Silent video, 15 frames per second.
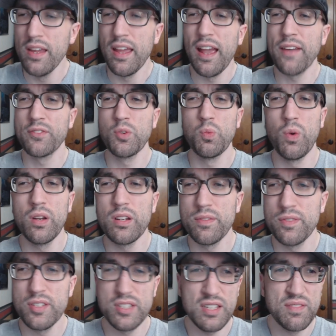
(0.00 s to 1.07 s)
after one
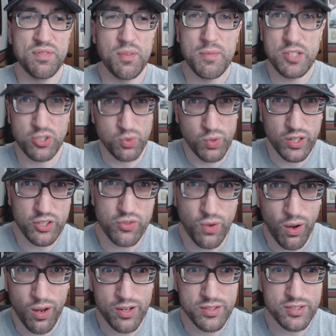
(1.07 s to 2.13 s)
of his infamous quick
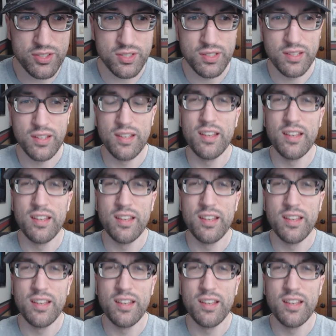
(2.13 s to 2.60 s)
draws?